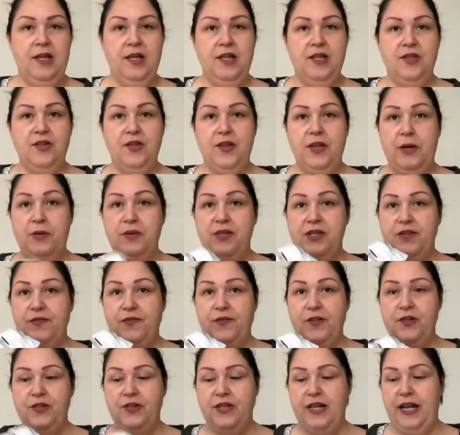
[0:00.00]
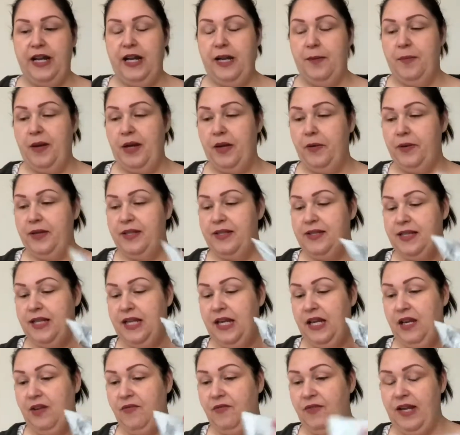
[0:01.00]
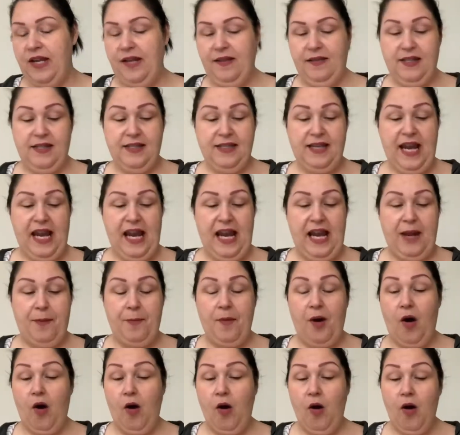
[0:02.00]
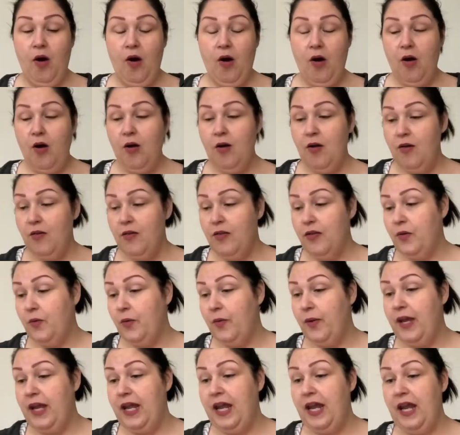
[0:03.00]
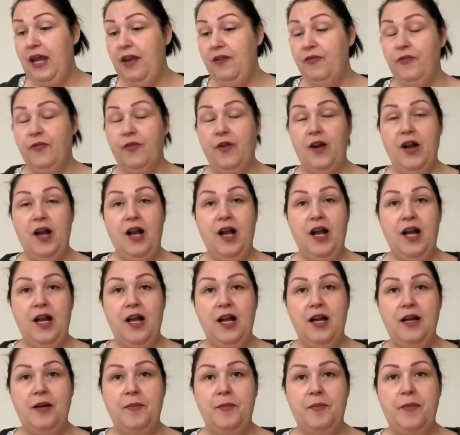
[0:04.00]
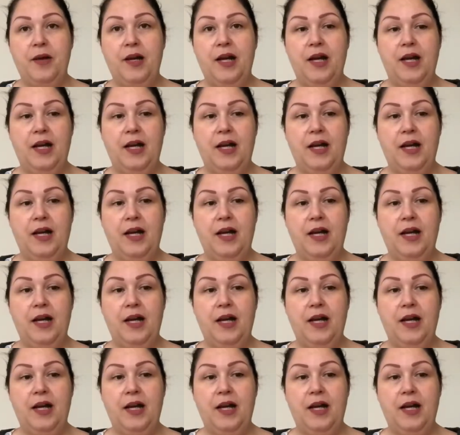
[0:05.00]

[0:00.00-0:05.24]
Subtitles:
So that was the first item I received, and this came all the way from